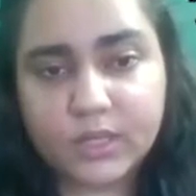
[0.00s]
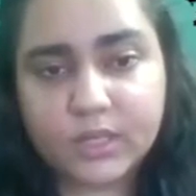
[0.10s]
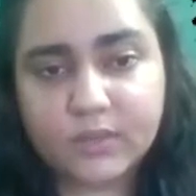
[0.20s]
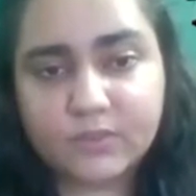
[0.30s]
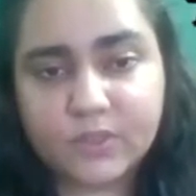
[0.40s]

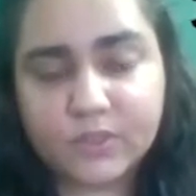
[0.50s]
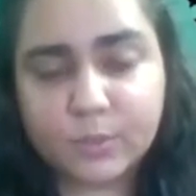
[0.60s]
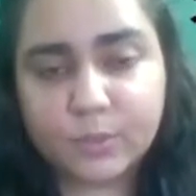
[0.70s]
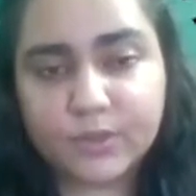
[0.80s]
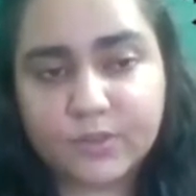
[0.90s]
gives us
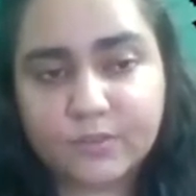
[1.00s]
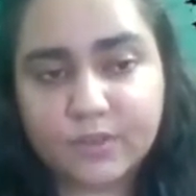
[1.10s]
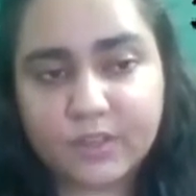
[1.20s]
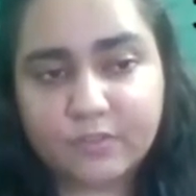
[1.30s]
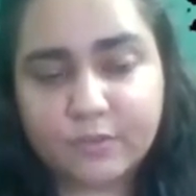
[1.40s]

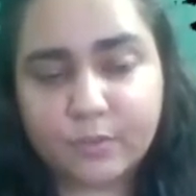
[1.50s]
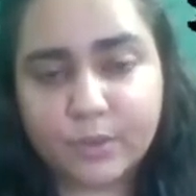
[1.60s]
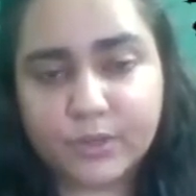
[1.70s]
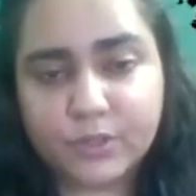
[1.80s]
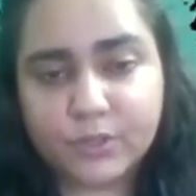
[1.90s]
0.5 for
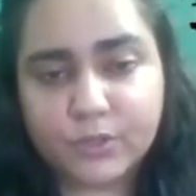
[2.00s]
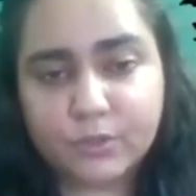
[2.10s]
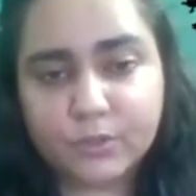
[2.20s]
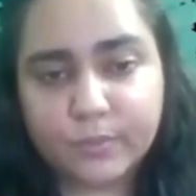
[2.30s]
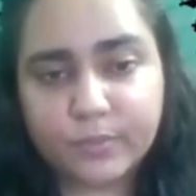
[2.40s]
point
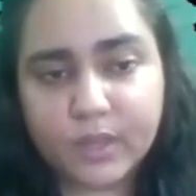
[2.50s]
2.